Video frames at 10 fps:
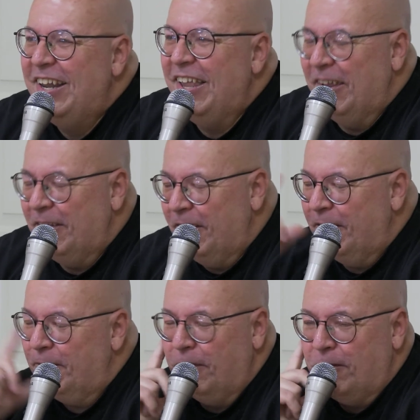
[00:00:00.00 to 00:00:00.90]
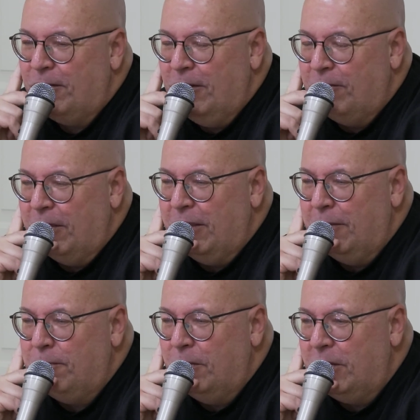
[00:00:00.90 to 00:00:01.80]
and stuff like
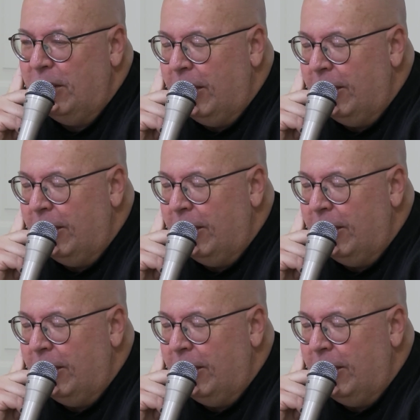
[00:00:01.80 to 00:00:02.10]
that. But